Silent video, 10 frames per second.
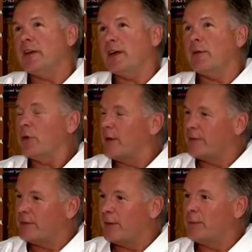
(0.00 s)
I I would
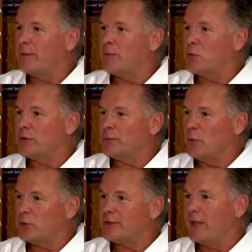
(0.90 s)
have, I would
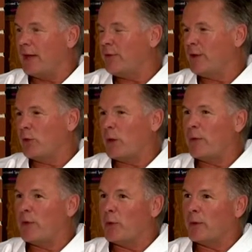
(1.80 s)
most definitely agree
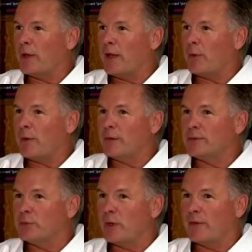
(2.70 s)
with you on that one.
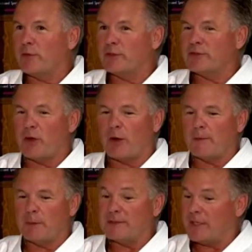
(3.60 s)
It's when I first
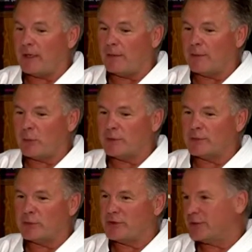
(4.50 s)
started myself, it
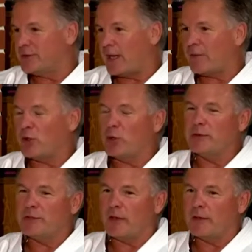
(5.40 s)
was, which is after you
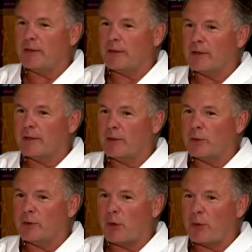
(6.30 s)
started, uh, you
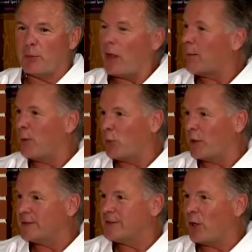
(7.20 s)
were already black belt
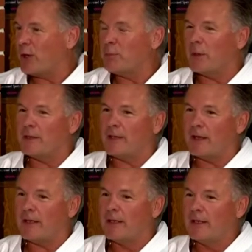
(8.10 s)
when I started, but
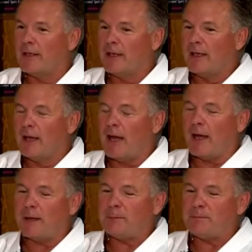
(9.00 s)
uh,
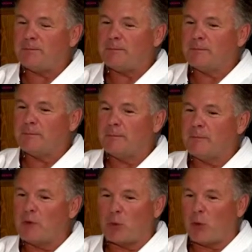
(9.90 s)
um,
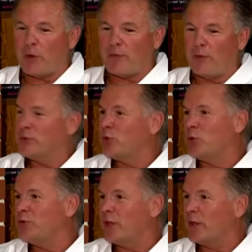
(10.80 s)
there were only a few
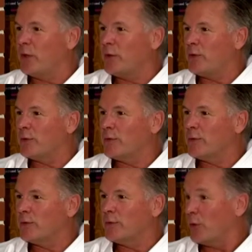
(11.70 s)
schools you could go to,
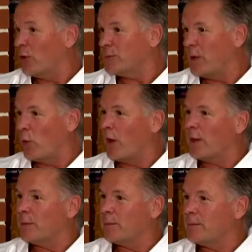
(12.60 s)
with yours being one of them.